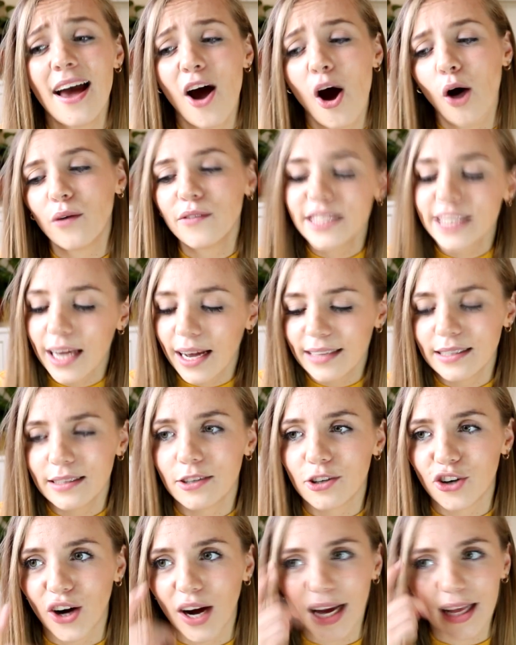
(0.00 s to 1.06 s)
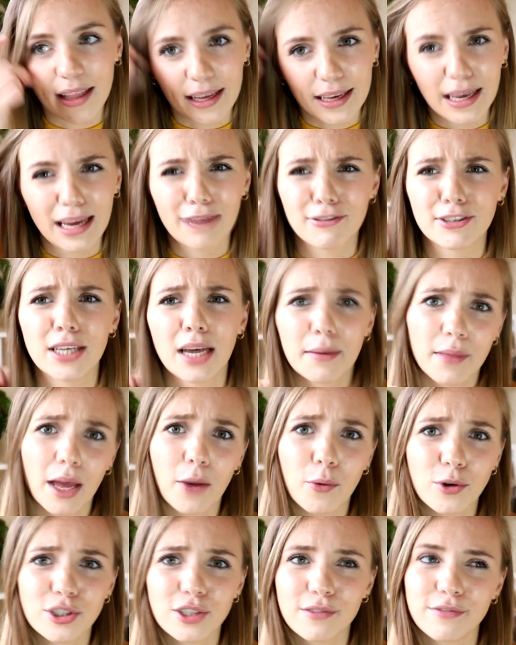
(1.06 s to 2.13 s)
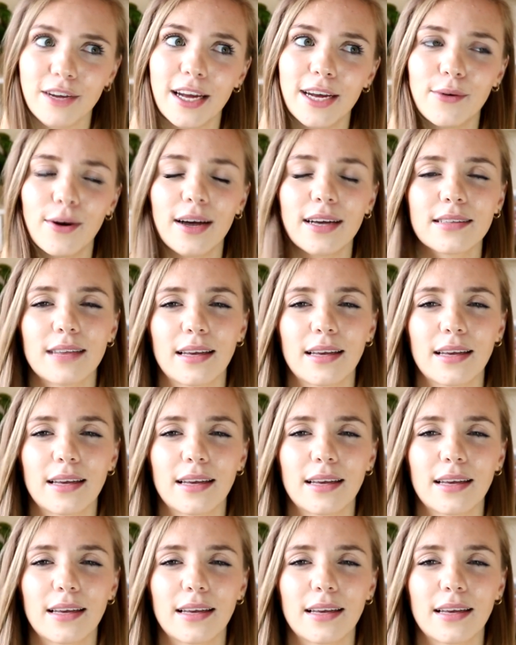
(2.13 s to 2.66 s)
Obviously I didn't cry like every time that I watched the fireworks,